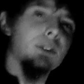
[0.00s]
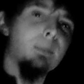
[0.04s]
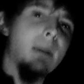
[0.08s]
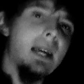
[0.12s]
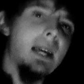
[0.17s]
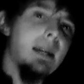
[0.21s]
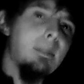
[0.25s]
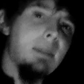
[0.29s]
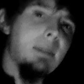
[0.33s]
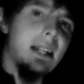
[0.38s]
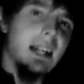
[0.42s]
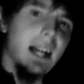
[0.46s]

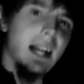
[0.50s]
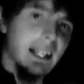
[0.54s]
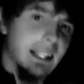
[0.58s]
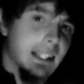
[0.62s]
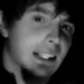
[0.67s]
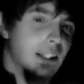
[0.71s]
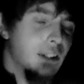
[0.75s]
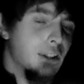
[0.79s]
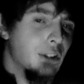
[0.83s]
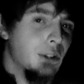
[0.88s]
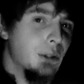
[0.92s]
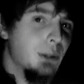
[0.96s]
maybe, I
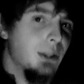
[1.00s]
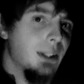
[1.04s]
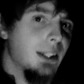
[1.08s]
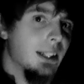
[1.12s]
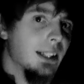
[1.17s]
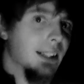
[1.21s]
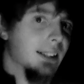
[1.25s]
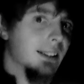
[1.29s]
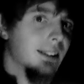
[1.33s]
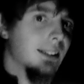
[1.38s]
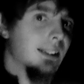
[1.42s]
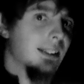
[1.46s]
can do
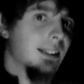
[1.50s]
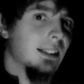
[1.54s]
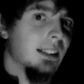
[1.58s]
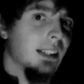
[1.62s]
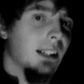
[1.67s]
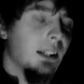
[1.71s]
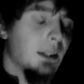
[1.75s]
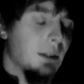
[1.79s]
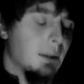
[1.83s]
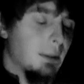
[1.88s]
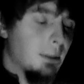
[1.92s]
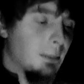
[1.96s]
this
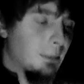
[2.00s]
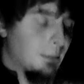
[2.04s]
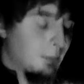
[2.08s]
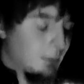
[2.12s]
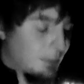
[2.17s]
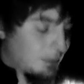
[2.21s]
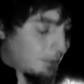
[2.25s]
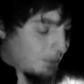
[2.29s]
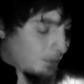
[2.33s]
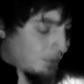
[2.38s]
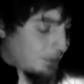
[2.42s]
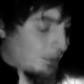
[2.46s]

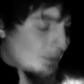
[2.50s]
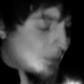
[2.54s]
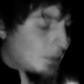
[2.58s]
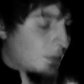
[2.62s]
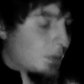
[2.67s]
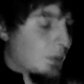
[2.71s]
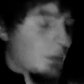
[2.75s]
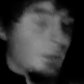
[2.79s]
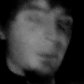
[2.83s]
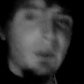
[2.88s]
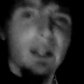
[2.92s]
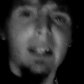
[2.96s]

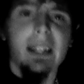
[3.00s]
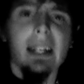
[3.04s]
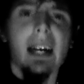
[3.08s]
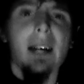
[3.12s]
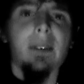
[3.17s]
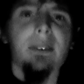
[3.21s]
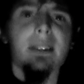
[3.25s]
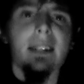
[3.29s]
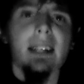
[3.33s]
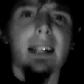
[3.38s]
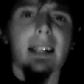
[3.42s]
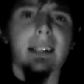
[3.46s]

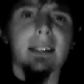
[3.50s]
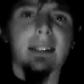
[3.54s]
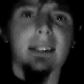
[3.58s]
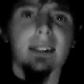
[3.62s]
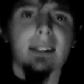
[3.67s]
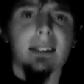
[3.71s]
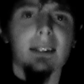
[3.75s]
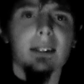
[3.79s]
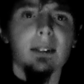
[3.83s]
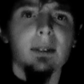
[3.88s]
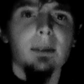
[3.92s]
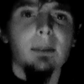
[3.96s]
without
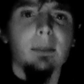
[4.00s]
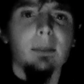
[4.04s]
this.